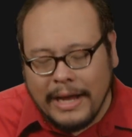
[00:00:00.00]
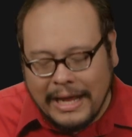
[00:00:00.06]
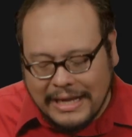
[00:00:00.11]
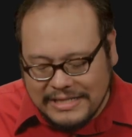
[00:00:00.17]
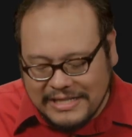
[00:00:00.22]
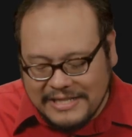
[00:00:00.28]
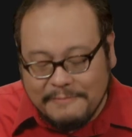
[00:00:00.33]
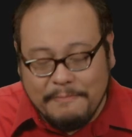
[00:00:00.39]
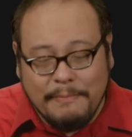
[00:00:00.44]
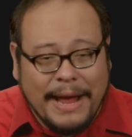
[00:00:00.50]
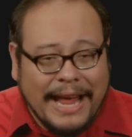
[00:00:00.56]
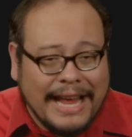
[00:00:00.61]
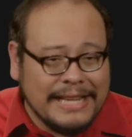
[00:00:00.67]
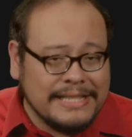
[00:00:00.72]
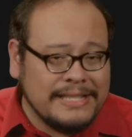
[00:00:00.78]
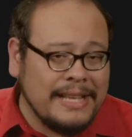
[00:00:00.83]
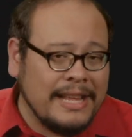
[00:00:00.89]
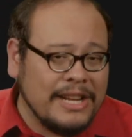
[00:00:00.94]
a
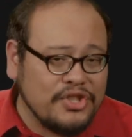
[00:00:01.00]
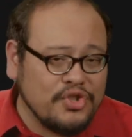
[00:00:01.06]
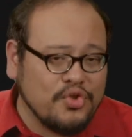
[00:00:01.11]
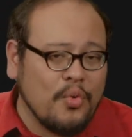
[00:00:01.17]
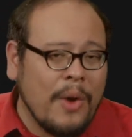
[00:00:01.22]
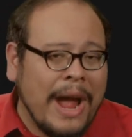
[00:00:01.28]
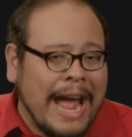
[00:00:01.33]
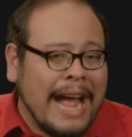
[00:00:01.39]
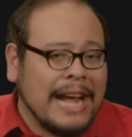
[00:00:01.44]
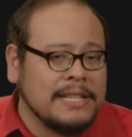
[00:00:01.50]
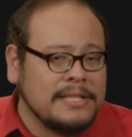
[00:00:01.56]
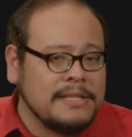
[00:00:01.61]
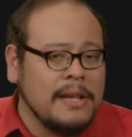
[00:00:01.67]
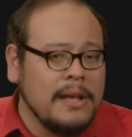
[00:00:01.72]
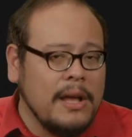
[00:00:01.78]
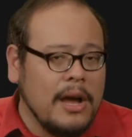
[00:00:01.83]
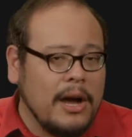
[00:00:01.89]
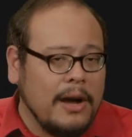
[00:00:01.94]
space that attracts
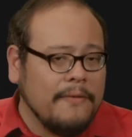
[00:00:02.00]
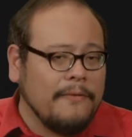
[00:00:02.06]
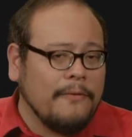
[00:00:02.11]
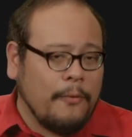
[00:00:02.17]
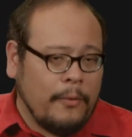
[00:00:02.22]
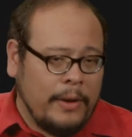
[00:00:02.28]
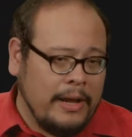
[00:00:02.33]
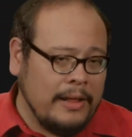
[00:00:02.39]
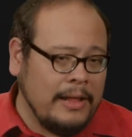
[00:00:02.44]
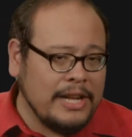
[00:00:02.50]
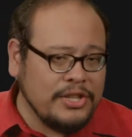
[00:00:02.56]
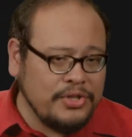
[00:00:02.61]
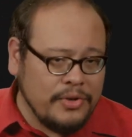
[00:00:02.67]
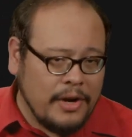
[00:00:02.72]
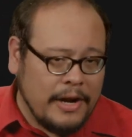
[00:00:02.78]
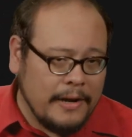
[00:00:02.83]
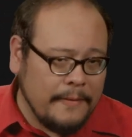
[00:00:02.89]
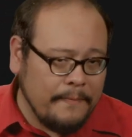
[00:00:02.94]
a free
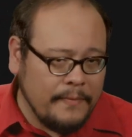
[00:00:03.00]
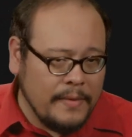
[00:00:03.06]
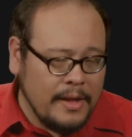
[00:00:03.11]
electron.